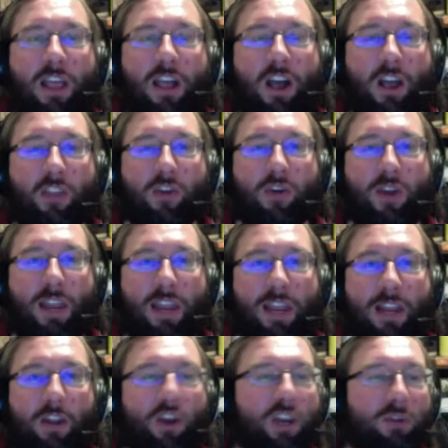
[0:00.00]
either a
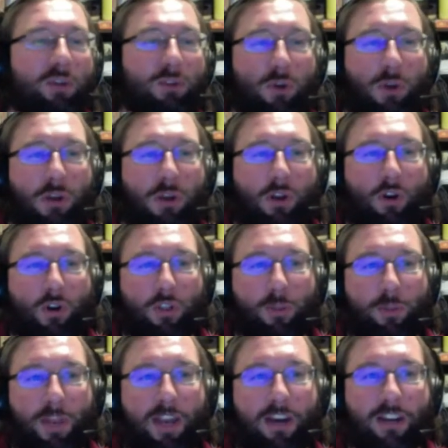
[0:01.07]
lucky roll or the
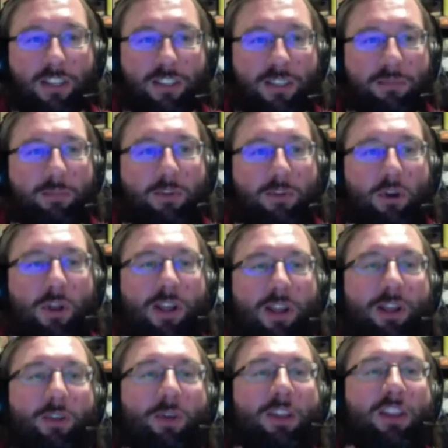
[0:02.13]
players
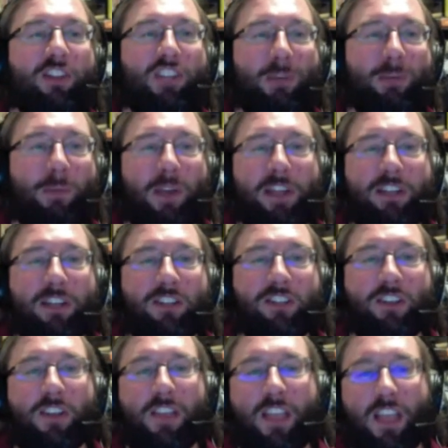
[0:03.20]
reading the GM's mind.
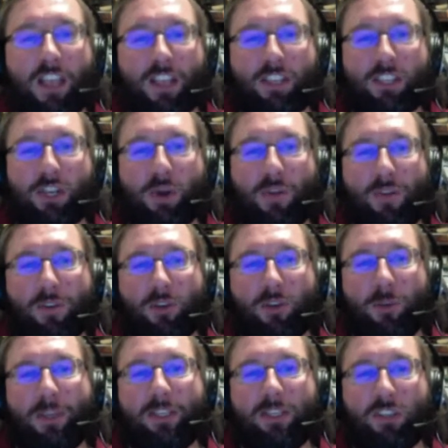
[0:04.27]
So if I was going to
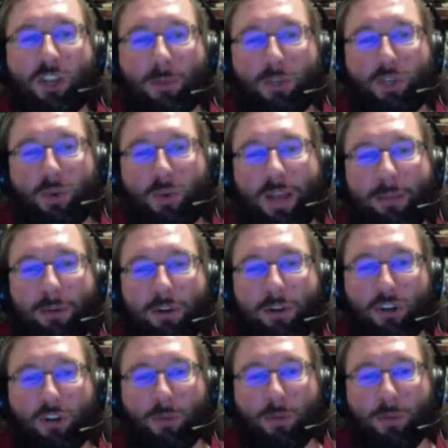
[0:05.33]
mix Gumshoe and Murder
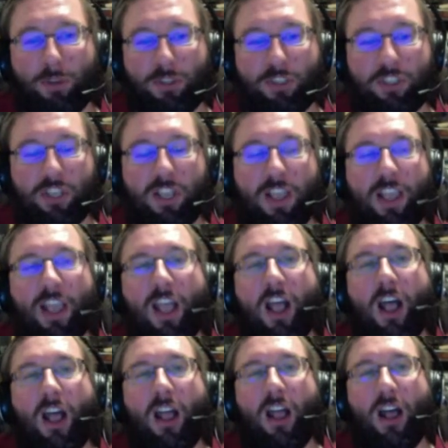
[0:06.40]
Hobos,
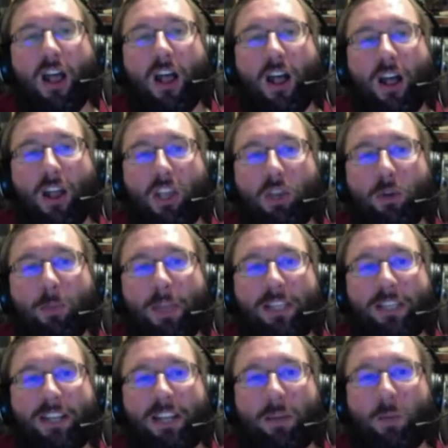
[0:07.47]
you
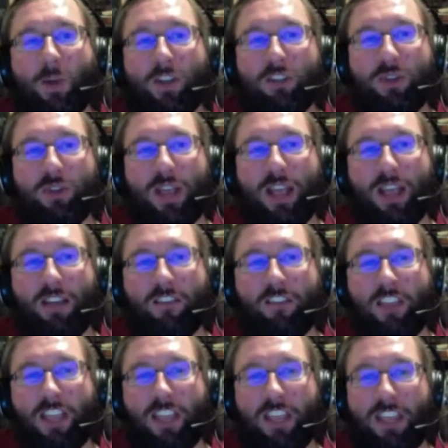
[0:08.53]
basically want to have
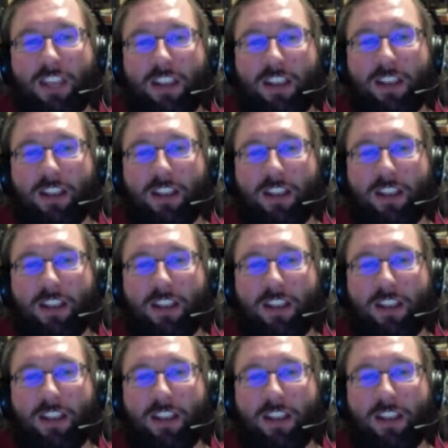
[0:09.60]
a